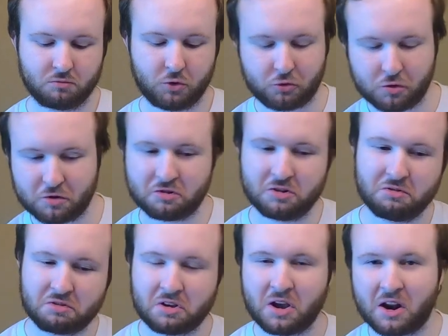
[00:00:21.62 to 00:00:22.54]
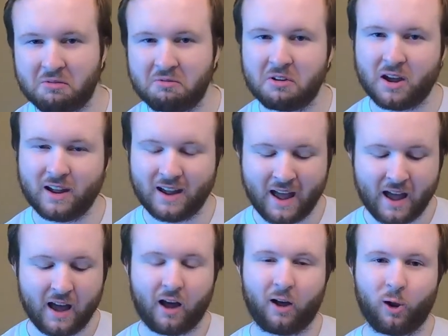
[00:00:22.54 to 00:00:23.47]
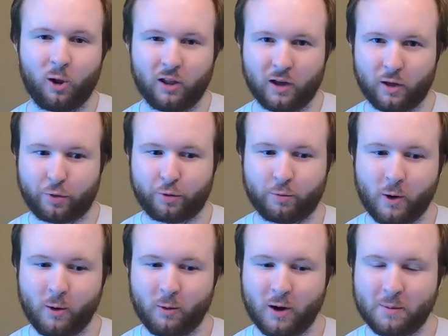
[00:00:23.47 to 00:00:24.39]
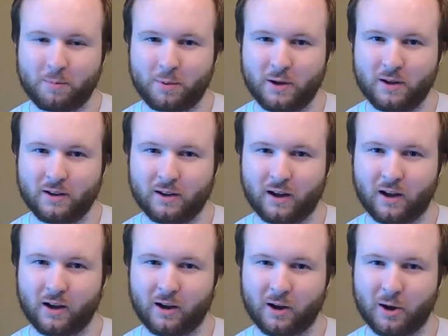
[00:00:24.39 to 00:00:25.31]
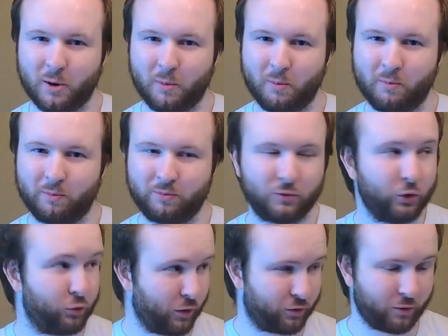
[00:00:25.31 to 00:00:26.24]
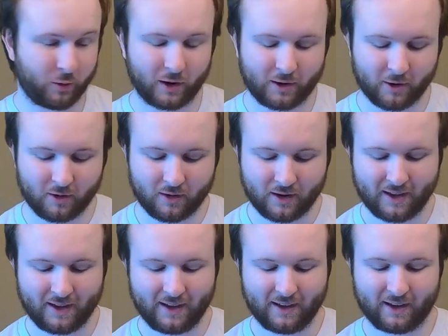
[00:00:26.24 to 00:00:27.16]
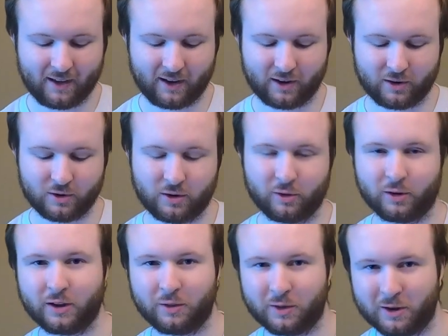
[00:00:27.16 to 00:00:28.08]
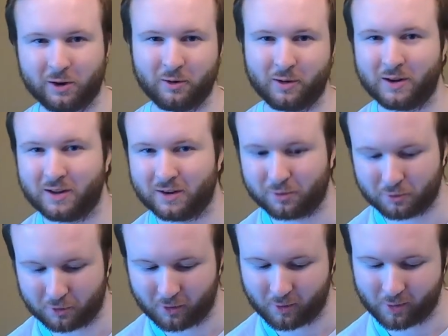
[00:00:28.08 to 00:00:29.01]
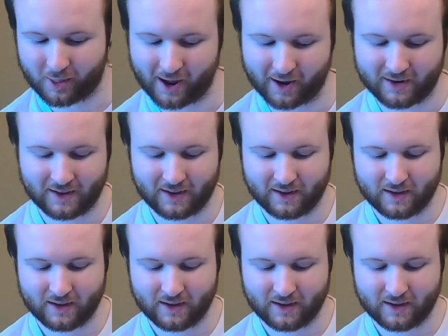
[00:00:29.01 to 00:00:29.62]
Nutrition's kind of meh. I'll throw up nutrition right here, and you can look at the ingredients and all that.